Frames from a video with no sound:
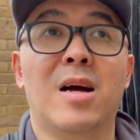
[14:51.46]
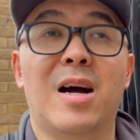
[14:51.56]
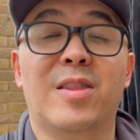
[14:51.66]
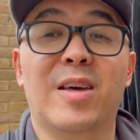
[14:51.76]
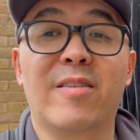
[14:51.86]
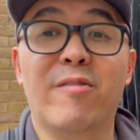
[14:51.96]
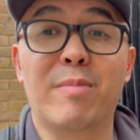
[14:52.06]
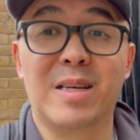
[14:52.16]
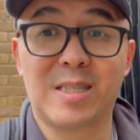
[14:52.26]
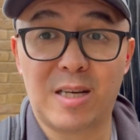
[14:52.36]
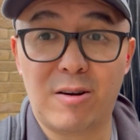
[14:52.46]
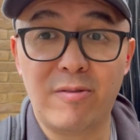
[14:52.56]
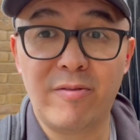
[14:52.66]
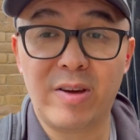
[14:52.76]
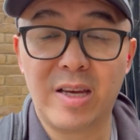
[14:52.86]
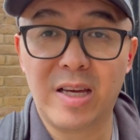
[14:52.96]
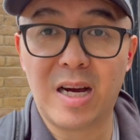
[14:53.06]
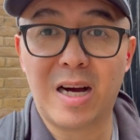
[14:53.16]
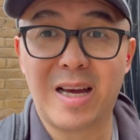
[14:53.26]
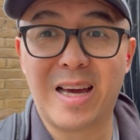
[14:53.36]
think for myself,
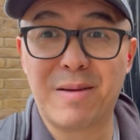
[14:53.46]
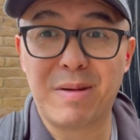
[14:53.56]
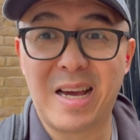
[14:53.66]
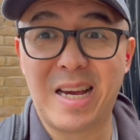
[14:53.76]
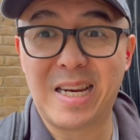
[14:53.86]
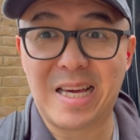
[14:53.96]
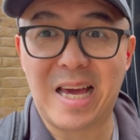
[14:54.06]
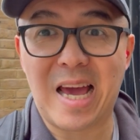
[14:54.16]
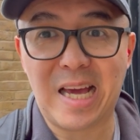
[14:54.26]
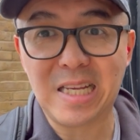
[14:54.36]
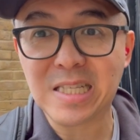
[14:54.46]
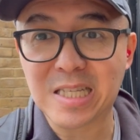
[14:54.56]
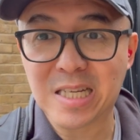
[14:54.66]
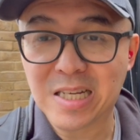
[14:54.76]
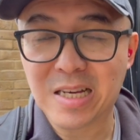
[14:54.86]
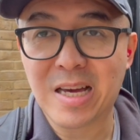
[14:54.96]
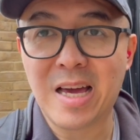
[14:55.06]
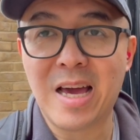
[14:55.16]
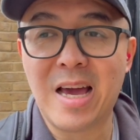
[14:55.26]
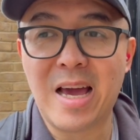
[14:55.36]
I am 88.
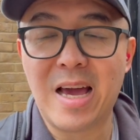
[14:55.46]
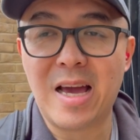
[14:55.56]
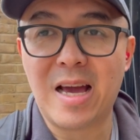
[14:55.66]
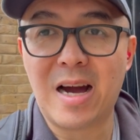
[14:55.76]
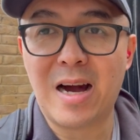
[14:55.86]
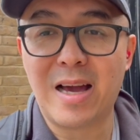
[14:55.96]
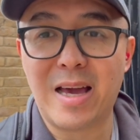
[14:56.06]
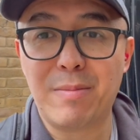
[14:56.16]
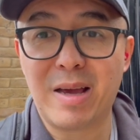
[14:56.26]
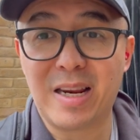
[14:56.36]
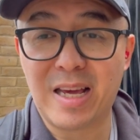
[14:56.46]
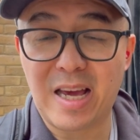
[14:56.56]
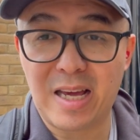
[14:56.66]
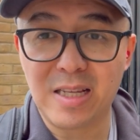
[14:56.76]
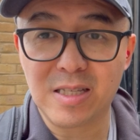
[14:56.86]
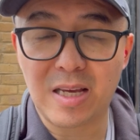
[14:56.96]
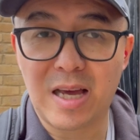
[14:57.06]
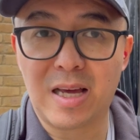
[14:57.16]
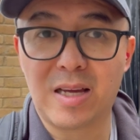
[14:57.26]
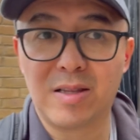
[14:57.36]
I am 88,
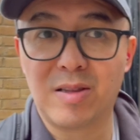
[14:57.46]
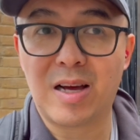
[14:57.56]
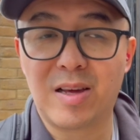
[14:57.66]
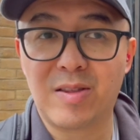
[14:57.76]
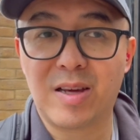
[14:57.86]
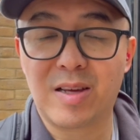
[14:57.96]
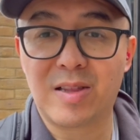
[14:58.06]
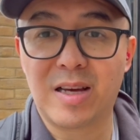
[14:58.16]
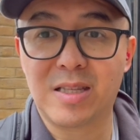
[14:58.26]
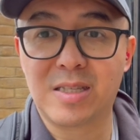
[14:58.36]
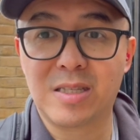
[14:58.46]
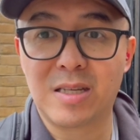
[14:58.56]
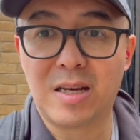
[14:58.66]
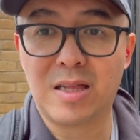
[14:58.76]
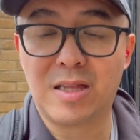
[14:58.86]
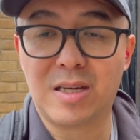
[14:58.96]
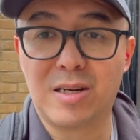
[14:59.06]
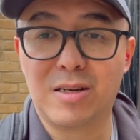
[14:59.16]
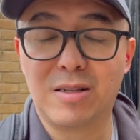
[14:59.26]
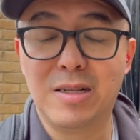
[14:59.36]
and I think that's a
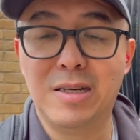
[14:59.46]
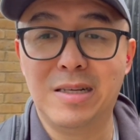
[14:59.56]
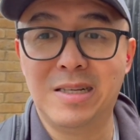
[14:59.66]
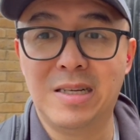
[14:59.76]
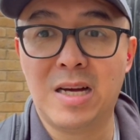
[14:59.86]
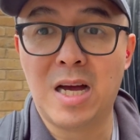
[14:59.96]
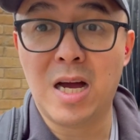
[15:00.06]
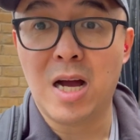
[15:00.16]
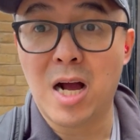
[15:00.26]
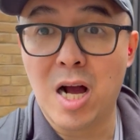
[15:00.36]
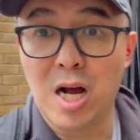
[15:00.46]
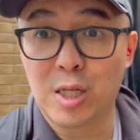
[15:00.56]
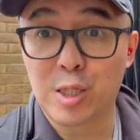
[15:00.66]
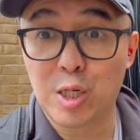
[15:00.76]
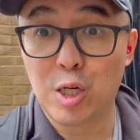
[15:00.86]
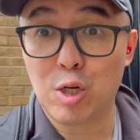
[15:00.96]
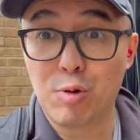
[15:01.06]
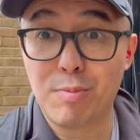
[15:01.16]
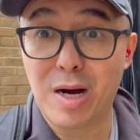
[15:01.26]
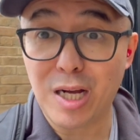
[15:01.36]
little too
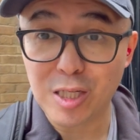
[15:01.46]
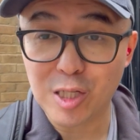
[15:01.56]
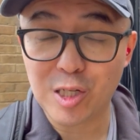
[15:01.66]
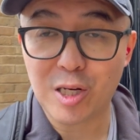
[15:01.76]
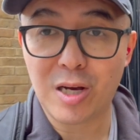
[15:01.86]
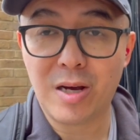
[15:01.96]
much.